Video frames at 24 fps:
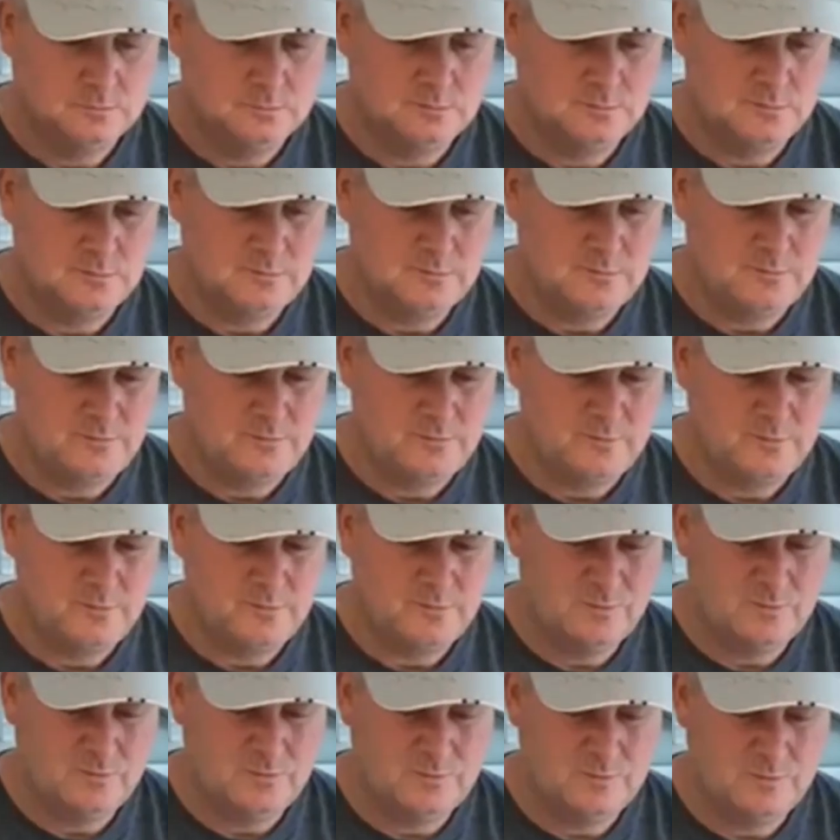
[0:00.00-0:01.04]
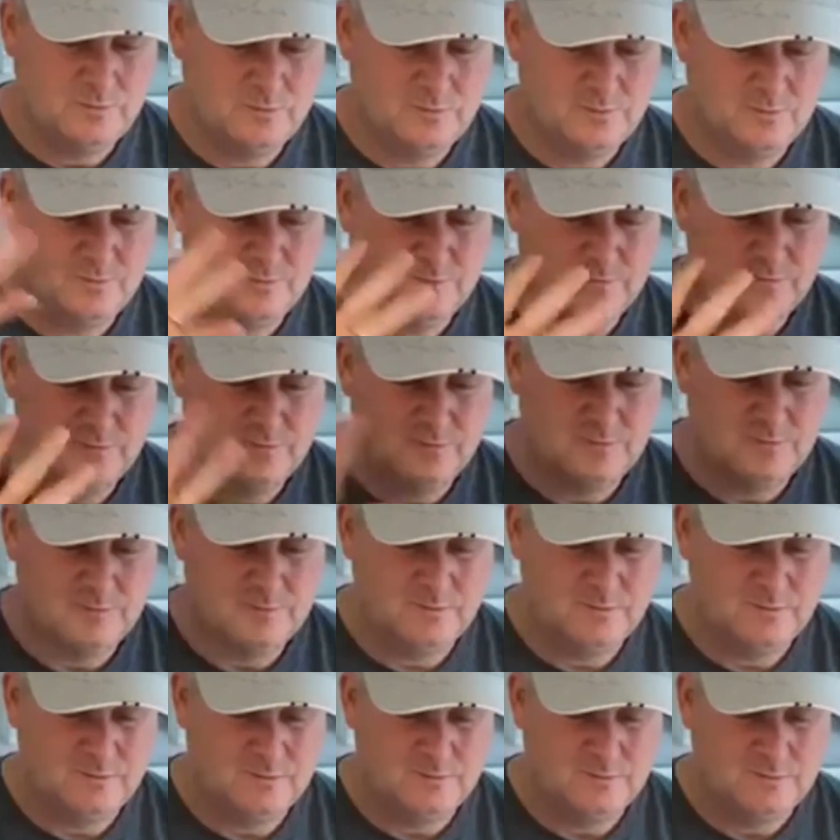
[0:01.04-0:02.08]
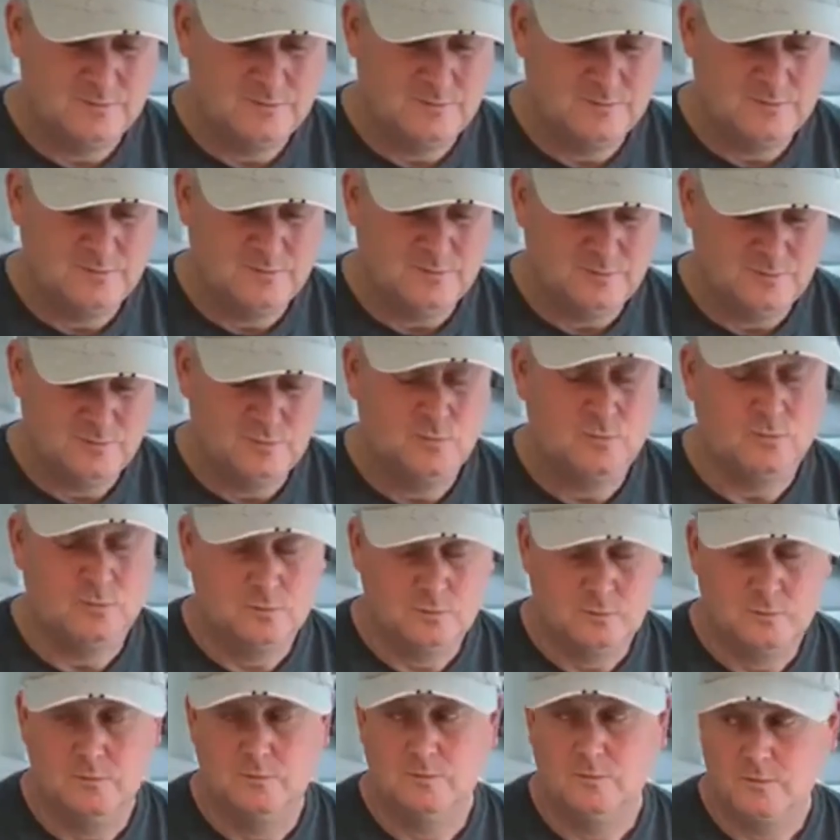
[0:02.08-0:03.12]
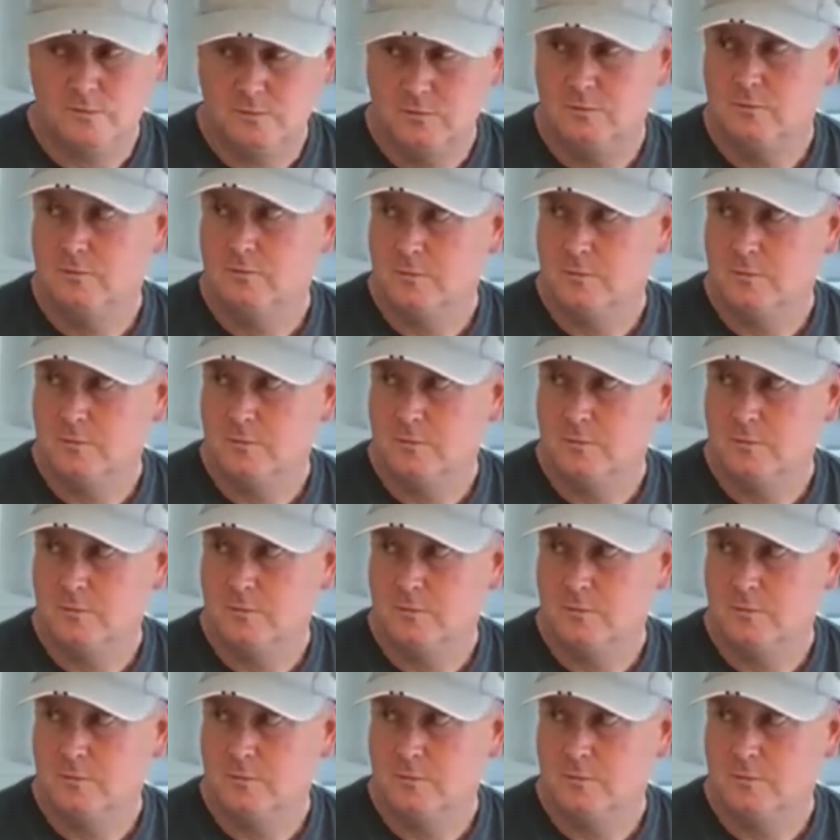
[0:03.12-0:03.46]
(not speaking)